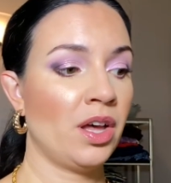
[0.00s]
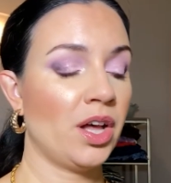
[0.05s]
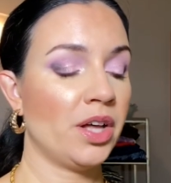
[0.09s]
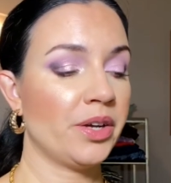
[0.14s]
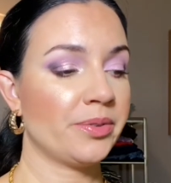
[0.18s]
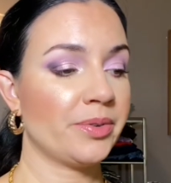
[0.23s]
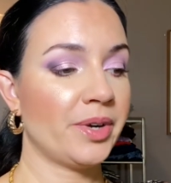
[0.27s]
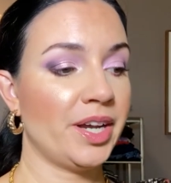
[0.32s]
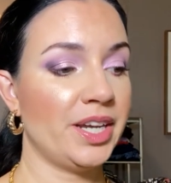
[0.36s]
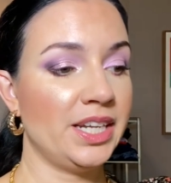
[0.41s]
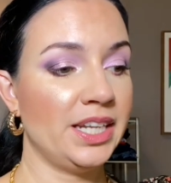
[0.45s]

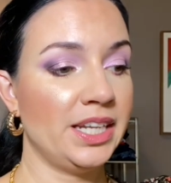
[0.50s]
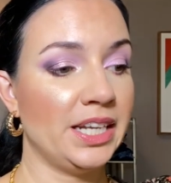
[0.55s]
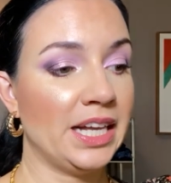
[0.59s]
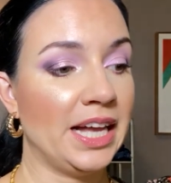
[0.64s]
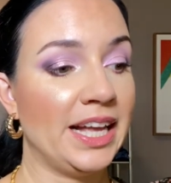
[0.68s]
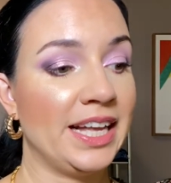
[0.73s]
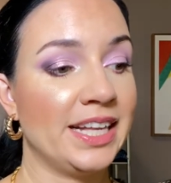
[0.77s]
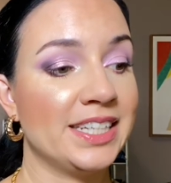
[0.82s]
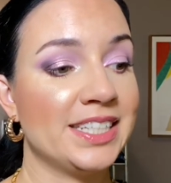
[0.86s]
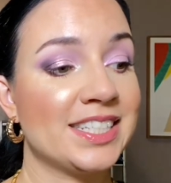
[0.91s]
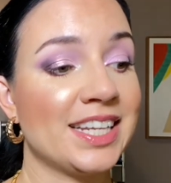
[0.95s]
Alrighty,
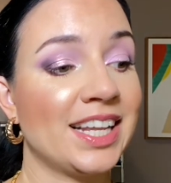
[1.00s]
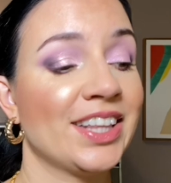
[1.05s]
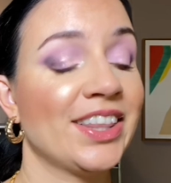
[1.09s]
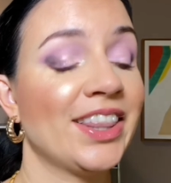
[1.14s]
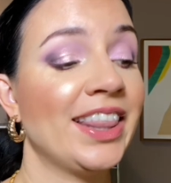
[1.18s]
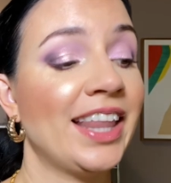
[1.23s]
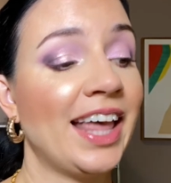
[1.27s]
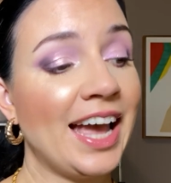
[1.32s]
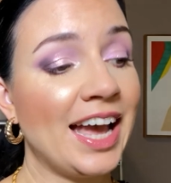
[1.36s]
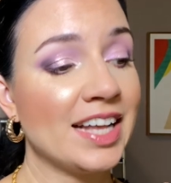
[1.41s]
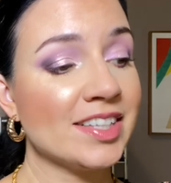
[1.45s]
and
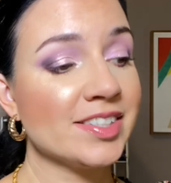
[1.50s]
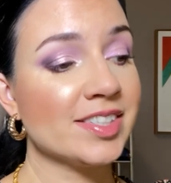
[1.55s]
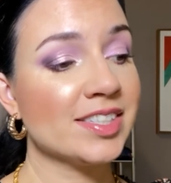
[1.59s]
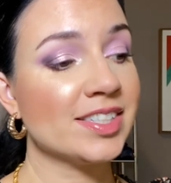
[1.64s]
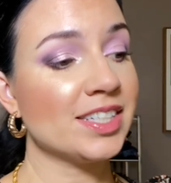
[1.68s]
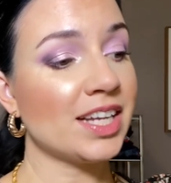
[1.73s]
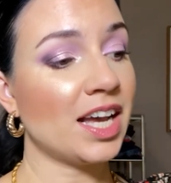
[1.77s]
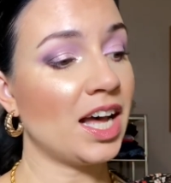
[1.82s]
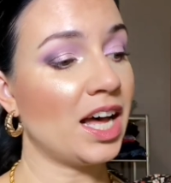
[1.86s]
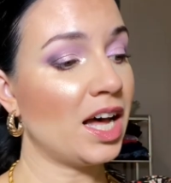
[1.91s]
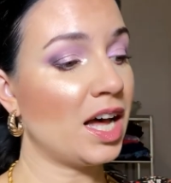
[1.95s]

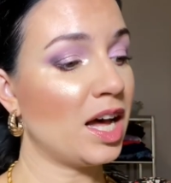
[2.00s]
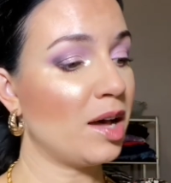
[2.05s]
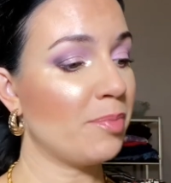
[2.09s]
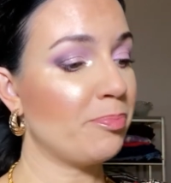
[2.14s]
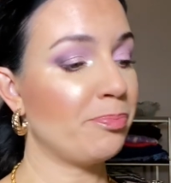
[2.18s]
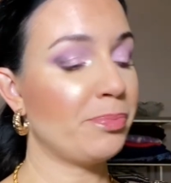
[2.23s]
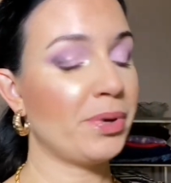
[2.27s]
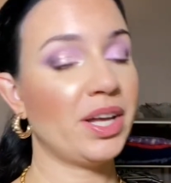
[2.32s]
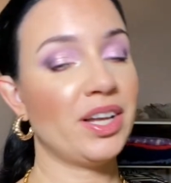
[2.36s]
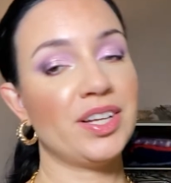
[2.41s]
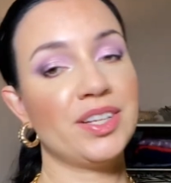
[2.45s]
last
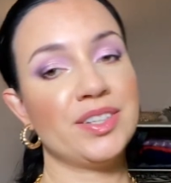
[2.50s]
up,